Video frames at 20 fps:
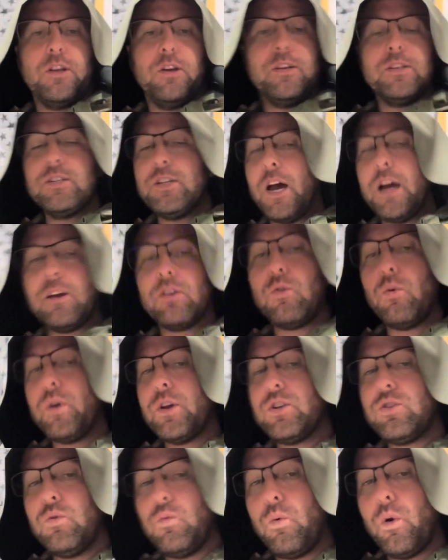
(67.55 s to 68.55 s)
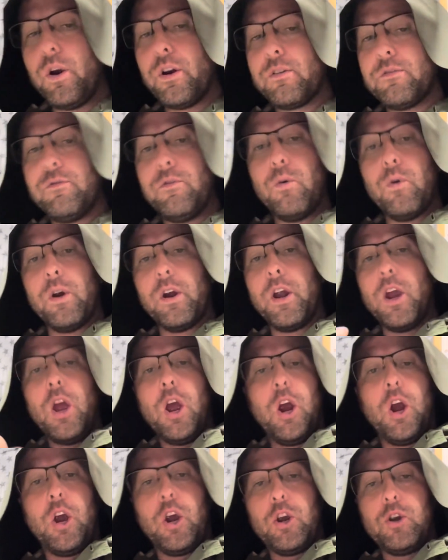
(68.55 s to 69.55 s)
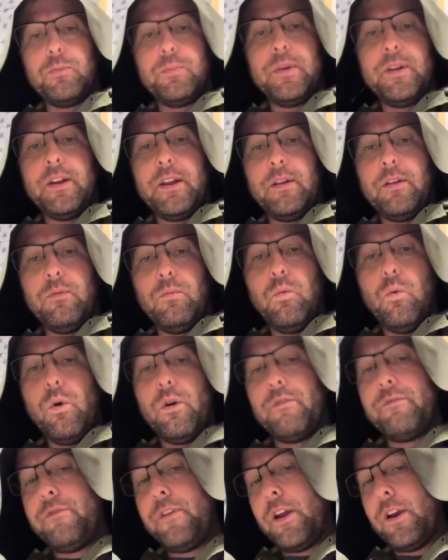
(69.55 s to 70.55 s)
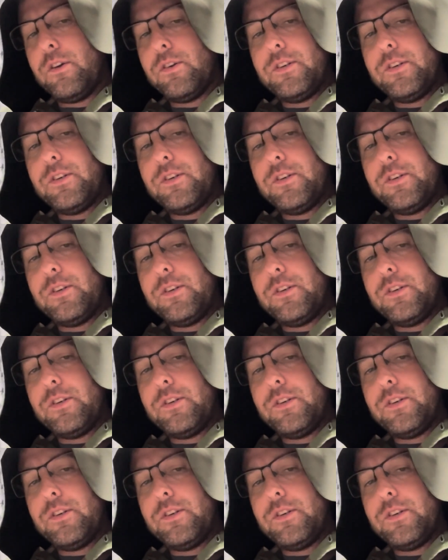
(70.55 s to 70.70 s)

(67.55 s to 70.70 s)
is not going to work for urban warfare,